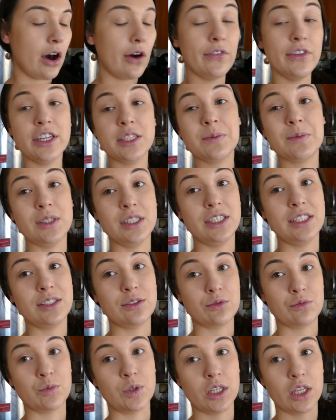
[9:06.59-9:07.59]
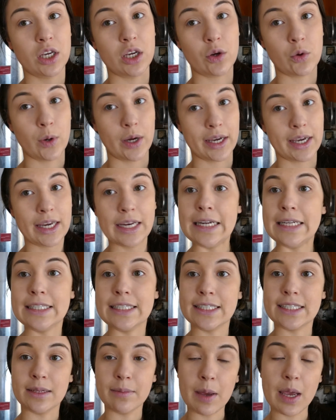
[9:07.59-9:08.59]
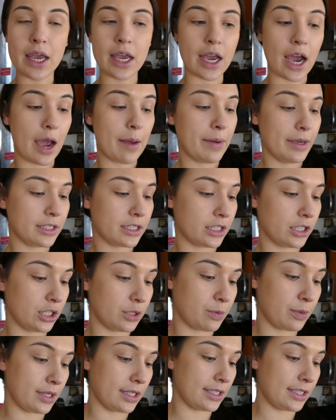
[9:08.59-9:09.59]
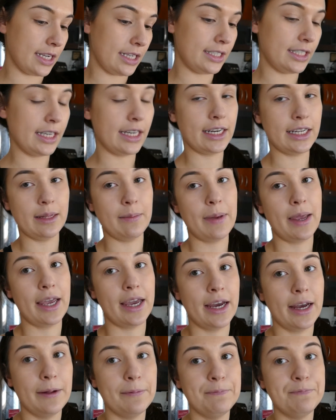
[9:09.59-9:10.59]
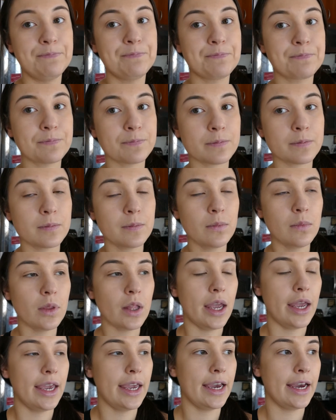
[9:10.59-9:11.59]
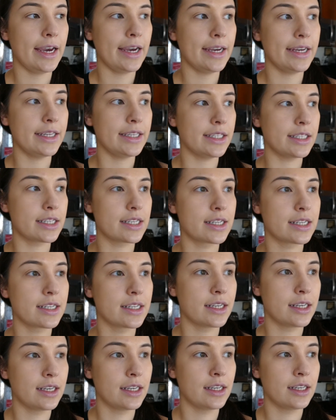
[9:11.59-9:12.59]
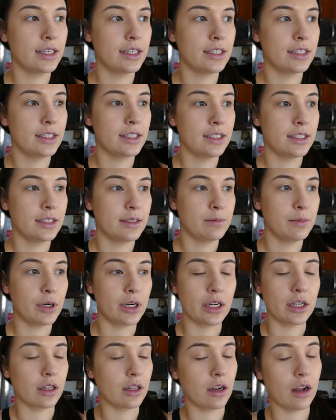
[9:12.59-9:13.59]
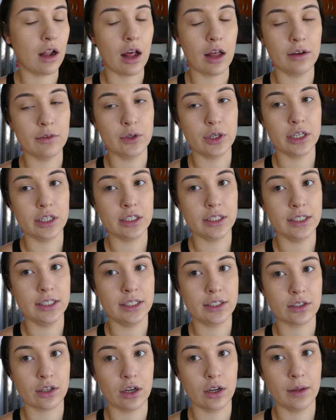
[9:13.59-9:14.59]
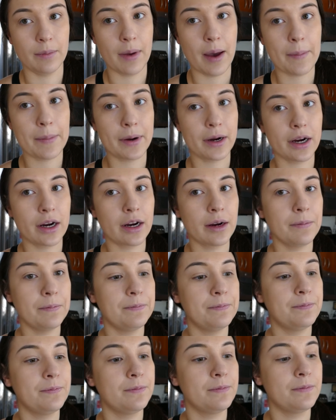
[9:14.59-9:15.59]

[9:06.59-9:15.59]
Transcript: This is really quick and easy to make. I basically just put the seitan in the pan and put in a little olive oil and salt and pepper.